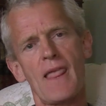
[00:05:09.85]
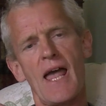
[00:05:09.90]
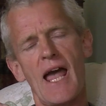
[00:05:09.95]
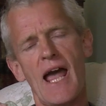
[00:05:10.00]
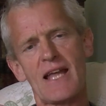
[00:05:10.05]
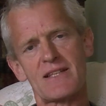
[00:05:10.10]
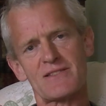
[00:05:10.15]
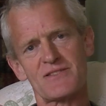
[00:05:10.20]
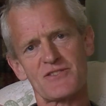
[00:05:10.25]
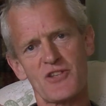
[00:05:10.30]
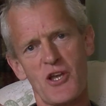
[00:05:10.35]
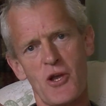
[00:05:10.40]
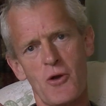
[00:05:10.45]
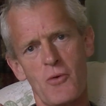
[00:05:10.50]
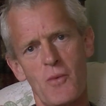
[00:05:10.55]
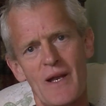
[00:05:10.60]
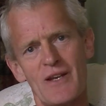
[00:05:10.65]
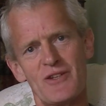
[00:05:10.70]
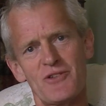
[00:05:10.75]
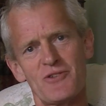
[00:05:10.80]
And so
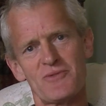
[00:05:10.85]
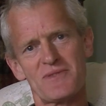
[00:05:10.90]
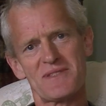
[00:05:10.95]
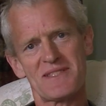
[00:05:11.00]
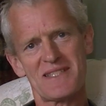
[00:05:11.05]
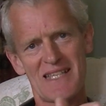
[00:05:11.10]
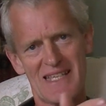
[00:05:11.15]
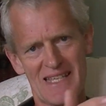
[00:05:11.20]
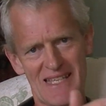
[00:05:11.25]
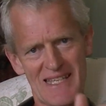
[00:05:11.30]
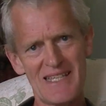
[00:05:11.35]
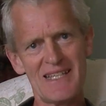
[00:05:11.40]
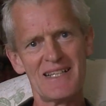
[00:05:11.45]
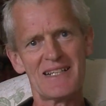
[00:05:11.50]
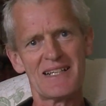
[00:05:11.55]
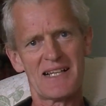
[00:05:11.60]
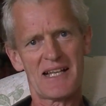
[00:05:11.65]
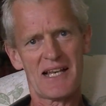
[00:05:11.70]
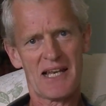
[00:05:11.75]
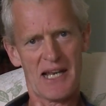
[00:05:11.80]
when you see
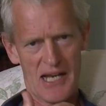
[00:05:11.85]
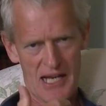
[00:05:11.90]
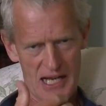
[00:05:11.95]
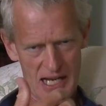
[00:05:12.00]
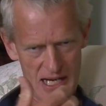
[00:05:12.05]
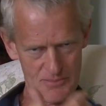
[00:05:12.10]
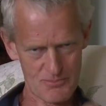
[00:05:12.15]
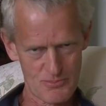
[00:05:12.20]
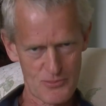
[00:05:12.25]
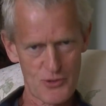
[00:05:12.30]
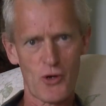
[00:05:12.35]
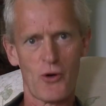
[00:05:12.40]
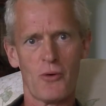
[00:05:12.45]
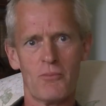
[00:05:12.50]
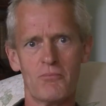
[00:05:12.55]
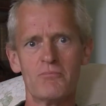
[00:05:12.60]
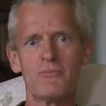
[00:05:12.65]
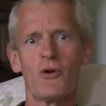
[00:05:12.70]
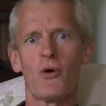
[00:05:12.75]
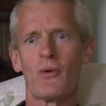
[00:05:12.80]

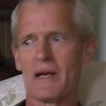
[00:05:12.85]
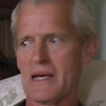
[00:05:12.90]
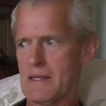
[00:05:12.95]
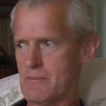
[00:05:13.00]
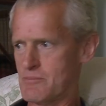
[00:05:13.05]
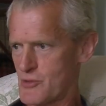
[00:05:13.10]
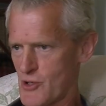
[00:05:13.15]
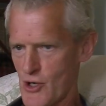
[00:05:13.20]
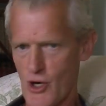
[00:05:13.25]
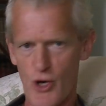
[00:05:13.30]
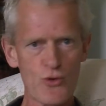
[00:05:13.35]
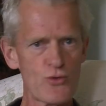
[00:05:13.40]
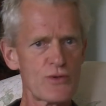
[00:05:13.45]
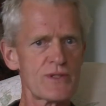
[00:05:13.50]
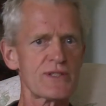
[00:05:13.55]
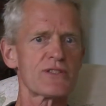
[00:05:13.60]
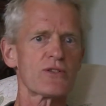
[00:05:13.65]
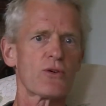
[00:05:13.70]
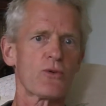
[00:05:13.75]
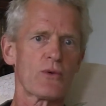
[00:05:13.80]
librum or
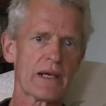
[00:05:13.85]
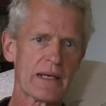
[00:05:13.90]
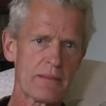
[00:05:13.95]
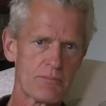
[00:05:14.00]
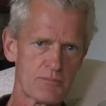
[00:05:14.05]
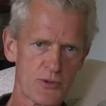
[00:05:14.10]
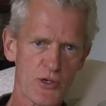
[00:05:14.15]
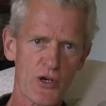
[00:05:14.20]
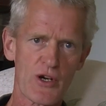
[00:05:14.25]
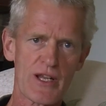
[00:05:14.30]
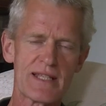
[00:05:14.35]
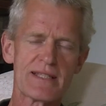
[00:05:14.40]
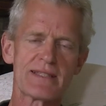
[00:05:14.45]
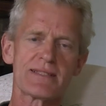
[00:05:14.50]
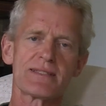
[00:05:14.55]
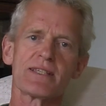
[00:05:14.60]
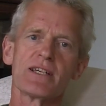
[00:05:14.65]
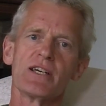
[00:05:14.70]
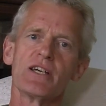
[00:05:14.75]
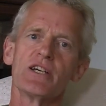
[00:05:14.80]
libros or
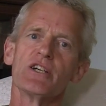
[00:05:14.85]
libris,